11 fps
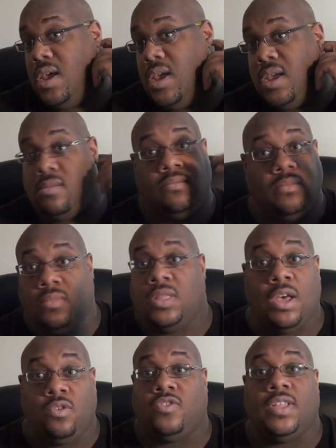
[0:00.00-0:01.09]
and
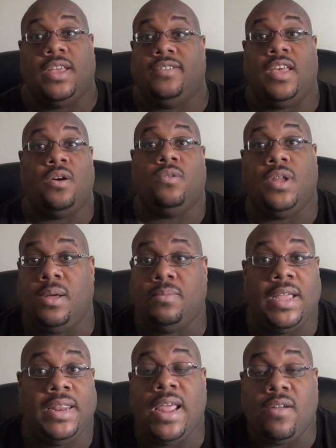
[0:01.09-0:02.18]
those things held up.
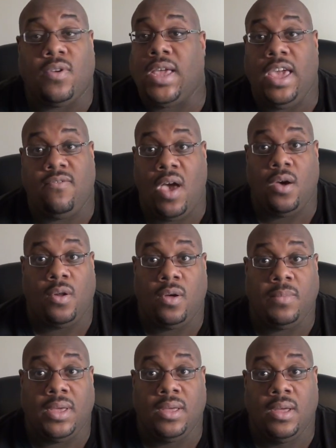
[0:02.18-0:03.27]
They never gave out
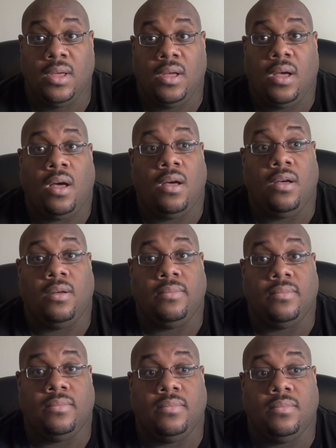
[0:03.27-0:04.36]
on me.
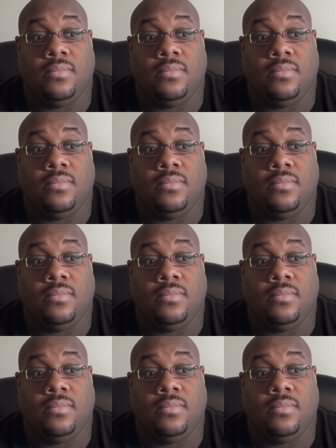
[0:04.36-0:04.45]
Um,